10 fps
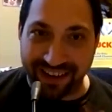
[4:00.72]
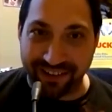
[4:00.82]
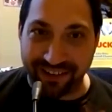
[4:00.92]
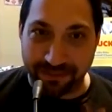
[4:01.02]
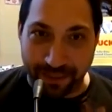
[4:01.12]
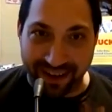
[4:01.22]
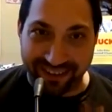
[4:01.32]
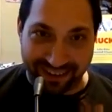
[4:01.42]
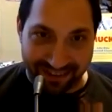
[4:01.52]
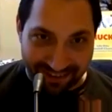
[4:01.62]
series
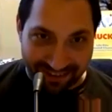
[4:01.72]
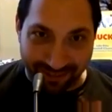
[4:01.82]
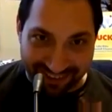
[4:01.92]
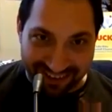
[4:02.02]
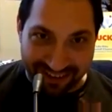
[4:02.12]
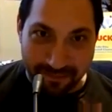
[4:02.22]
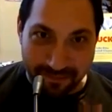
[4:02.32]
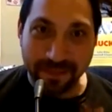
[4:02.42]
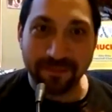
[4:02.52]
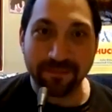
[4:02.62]
based in Tulsa. What
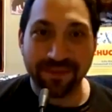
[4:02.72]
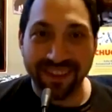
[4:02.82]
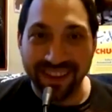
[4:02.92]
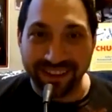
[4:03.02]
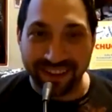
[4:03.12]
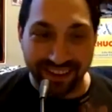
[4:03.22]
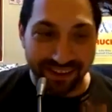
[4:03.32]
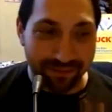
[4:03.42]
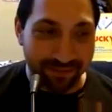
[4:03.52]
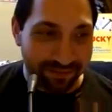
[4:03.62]

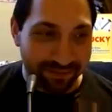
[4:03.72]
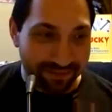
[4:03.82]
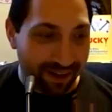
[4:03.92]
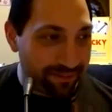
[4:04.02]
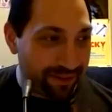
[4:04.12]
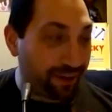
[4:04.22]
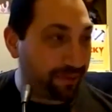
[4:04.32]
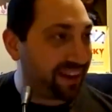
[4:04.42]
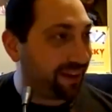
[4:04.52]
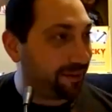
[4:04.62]
the
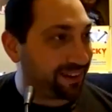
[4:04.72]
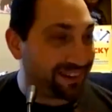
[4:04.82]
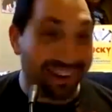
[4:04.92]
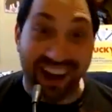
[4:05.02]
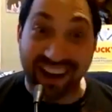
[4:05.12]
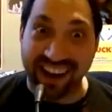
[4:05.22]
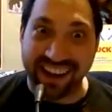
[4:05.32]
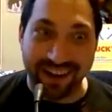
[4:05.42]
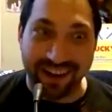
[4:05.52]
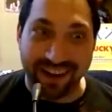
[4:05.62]
hell was it called? I
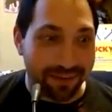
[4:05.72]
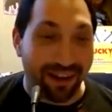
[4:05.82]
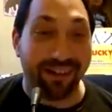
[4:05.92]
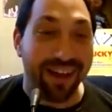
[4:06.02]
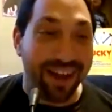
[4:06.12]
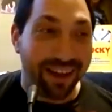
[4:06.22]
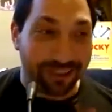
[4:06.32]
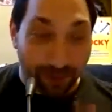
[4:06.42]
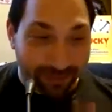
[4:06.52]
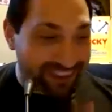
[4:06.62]
can't remember.
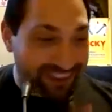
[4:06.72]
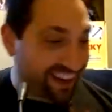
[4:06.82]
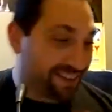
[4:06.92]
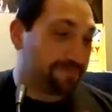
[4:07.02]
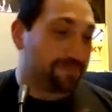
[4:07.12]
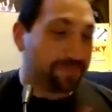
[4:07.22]
Tulsa King.